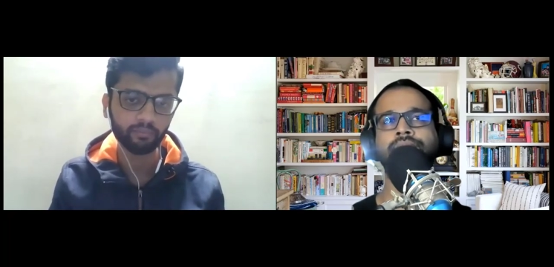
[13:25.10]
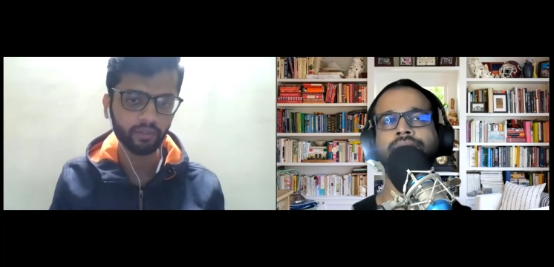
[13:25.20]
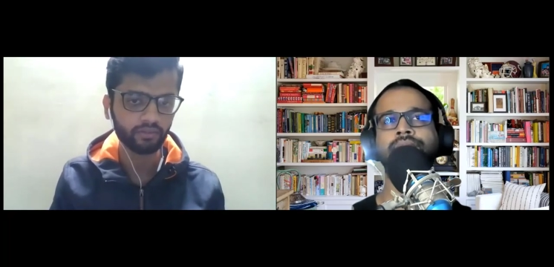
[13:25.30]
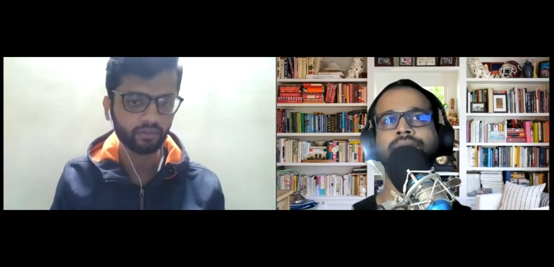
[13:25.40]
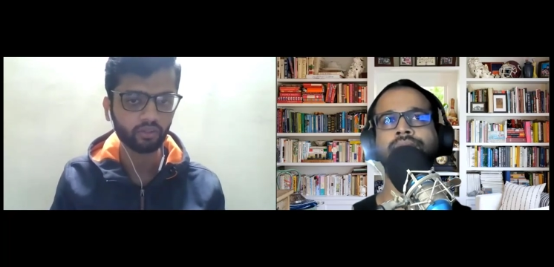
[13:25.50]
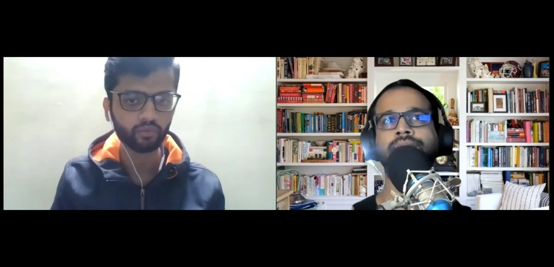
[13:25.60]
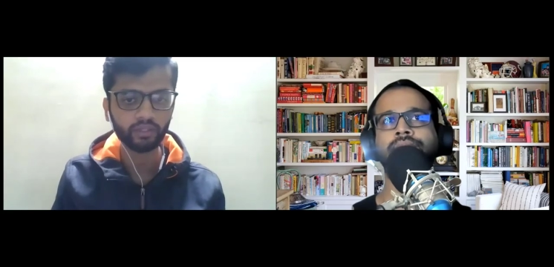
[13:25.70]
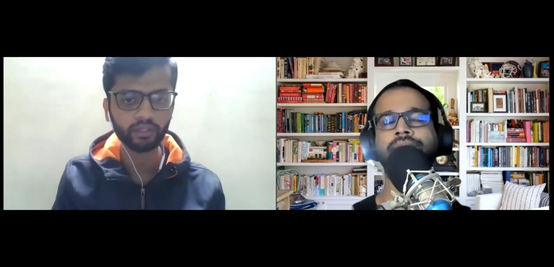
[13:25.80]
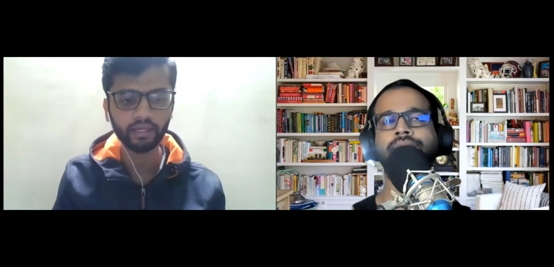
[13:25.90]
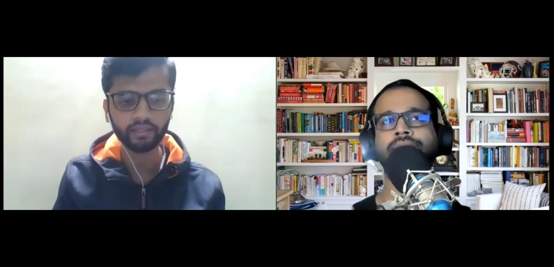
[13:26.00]
Speaker 1: research
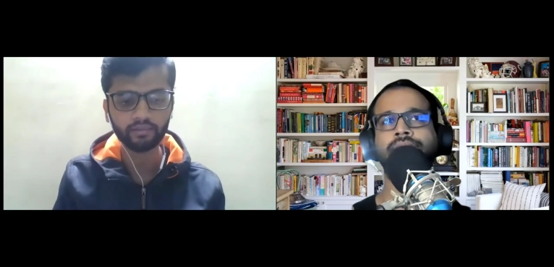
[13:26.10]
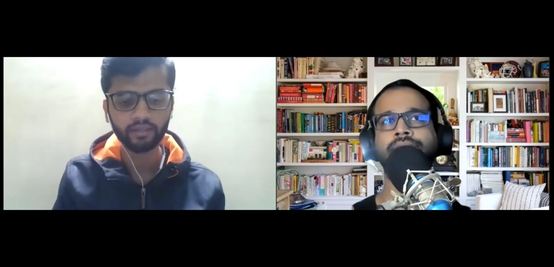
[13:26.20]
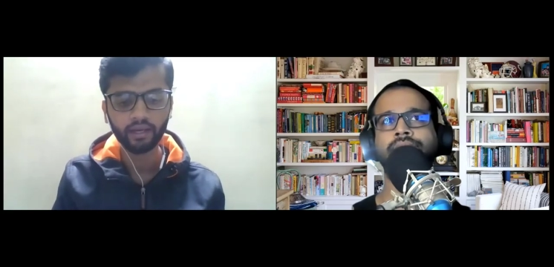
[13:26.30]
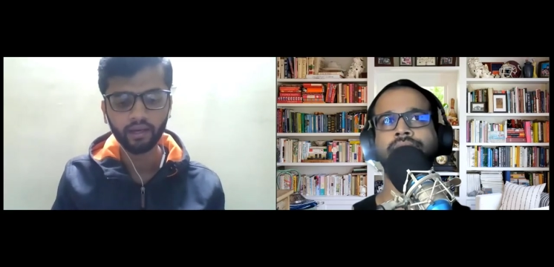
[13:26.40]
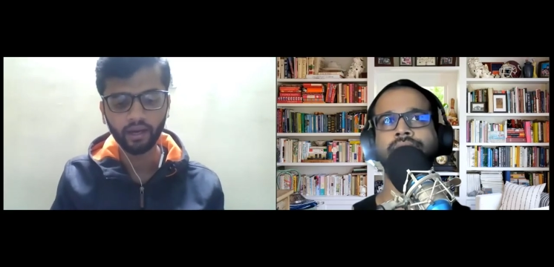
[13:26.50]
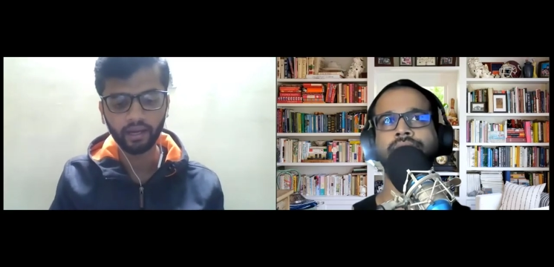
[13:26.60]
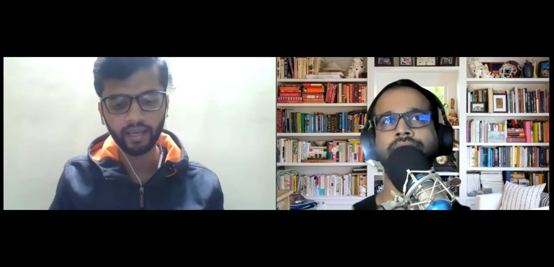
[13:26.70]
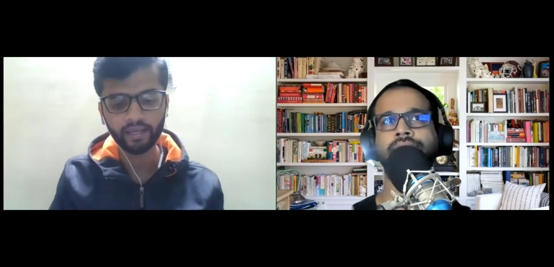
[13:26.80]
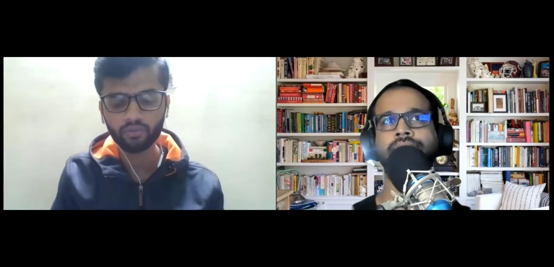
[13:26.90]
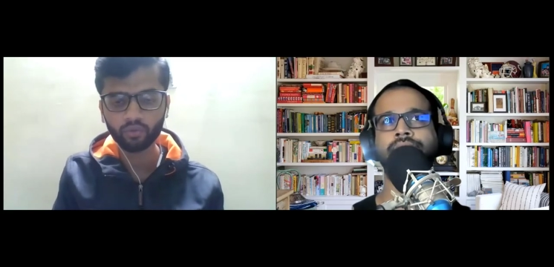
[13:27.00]
work that is
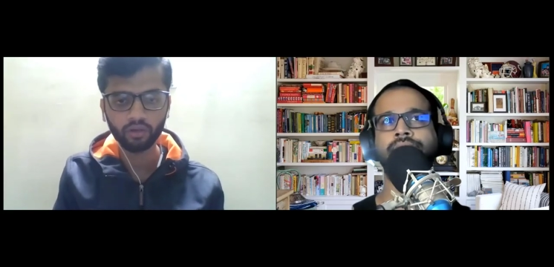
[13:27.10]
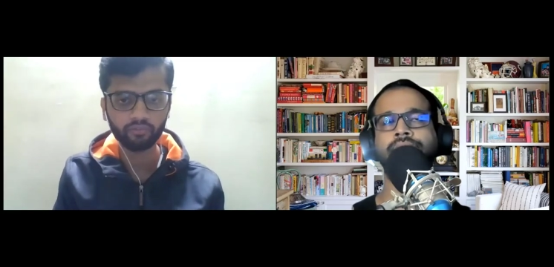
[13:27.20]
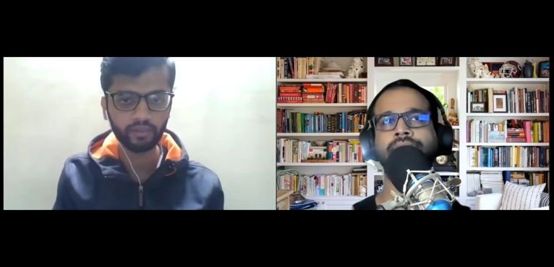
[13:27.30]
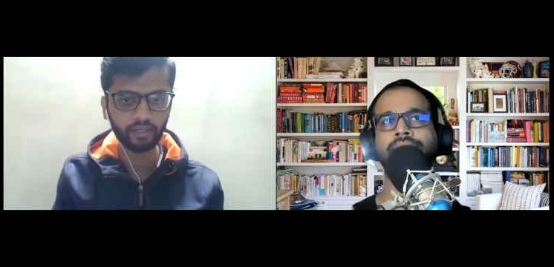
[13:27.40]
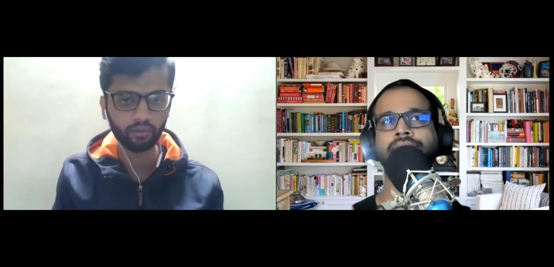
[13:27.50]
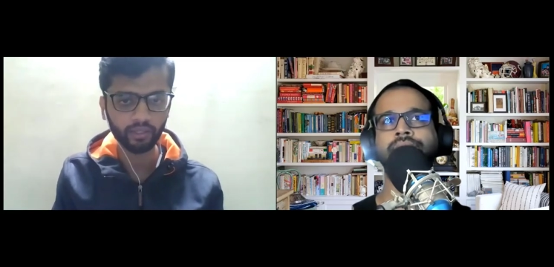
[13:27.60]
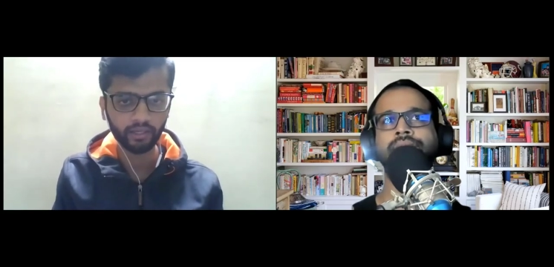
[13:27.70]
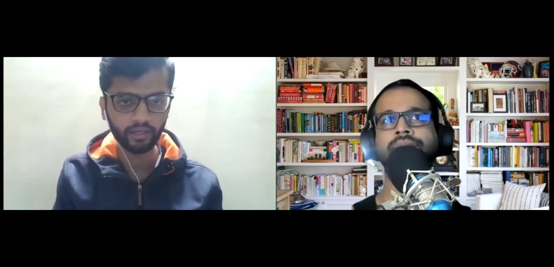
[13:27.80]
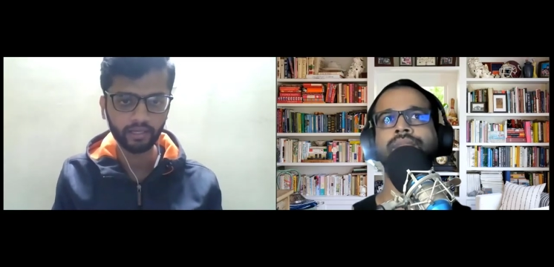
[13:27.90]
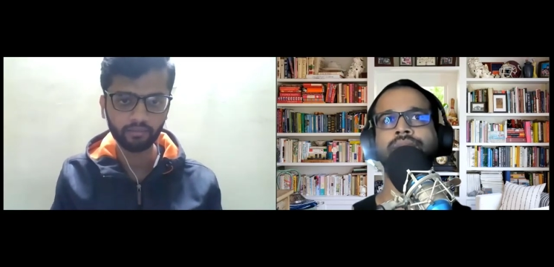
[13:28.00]
aligned to your field.
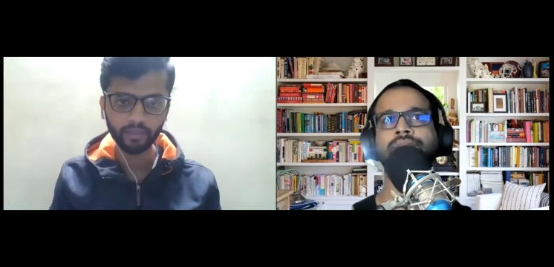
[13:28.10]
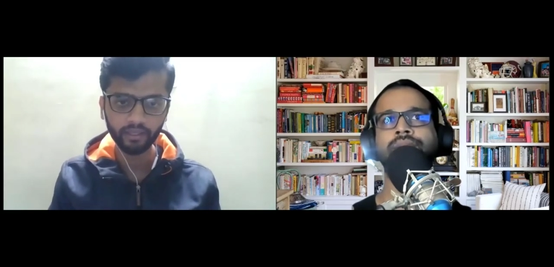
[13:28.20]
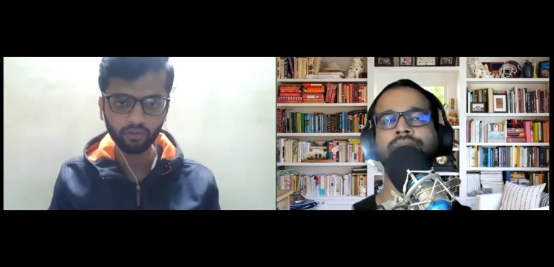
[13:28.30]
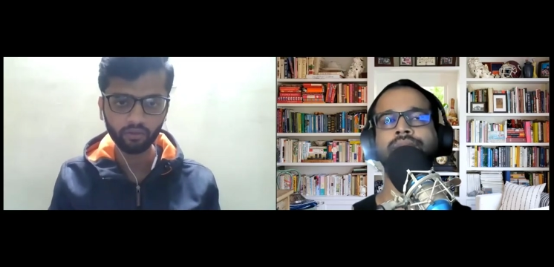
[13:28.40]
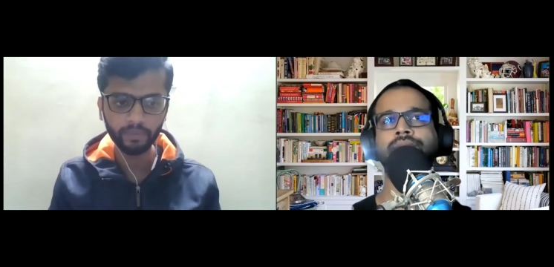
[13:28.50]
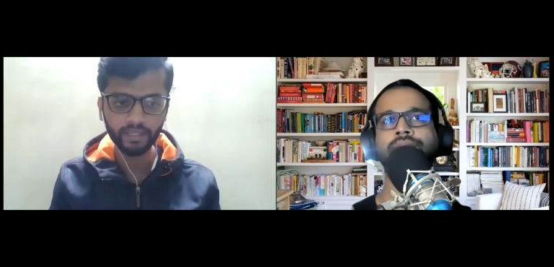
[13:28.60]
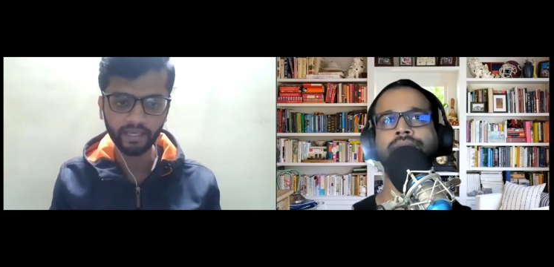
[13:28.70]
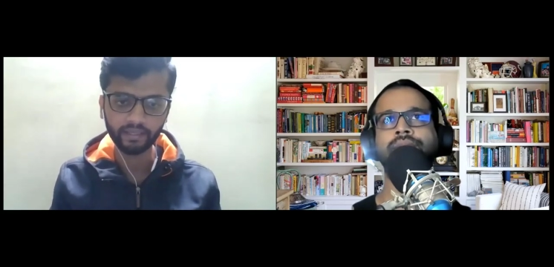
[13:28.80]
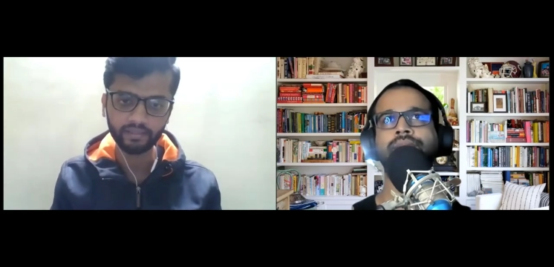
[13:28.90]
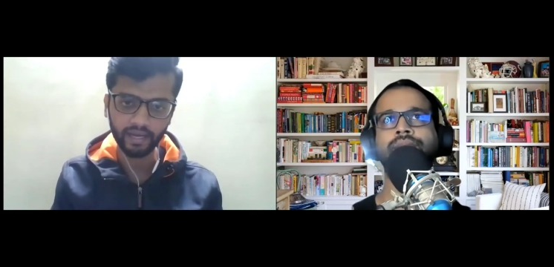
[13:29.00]
Okay, it may not be
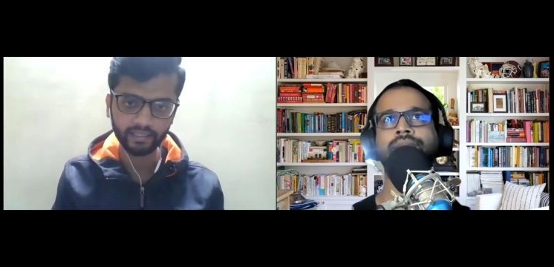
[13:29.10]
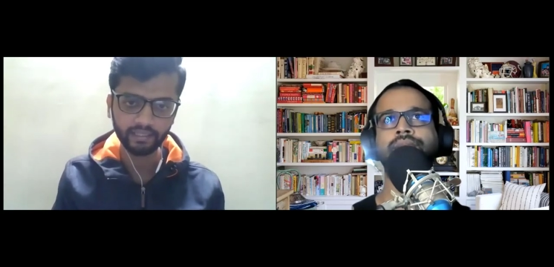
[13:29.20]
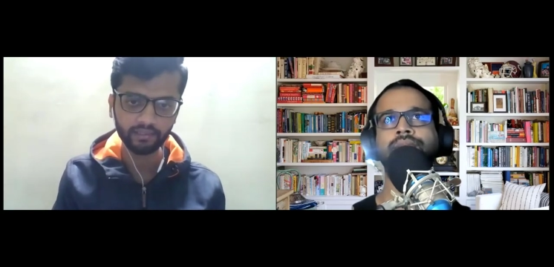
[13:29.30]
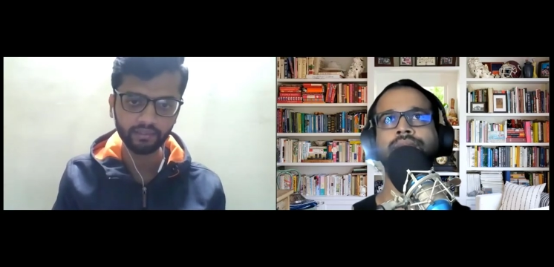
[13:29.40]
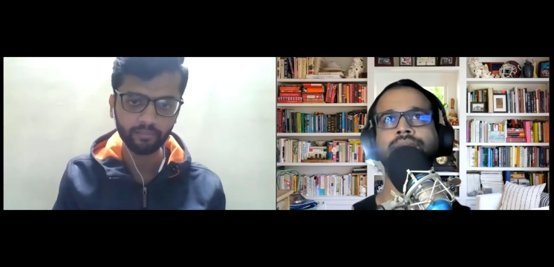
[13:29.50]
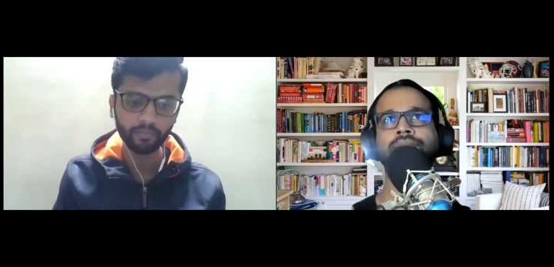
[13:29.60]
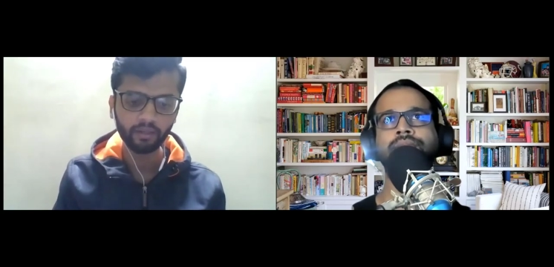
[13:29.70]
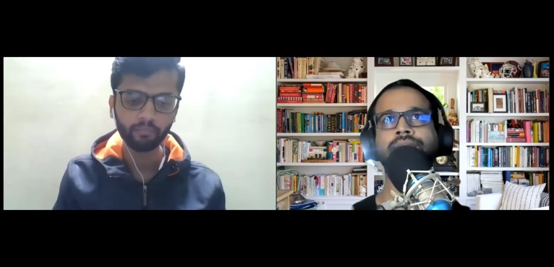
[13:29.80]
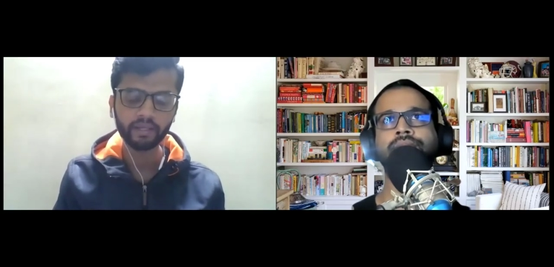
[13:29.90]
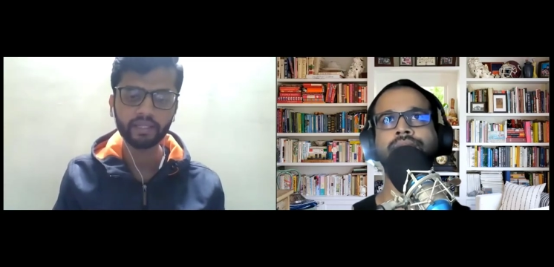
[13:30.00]
exactly same,
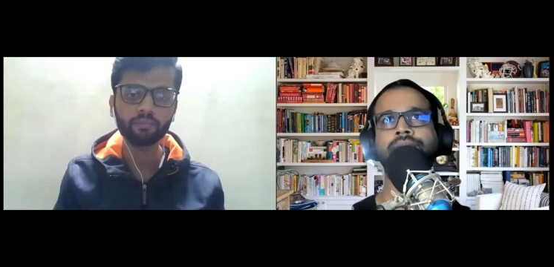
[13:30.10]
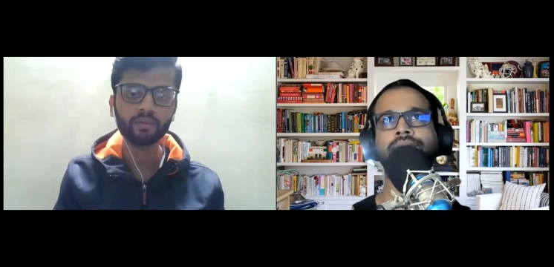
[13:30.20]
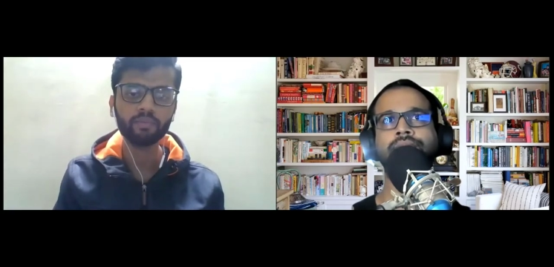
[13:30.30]
but it may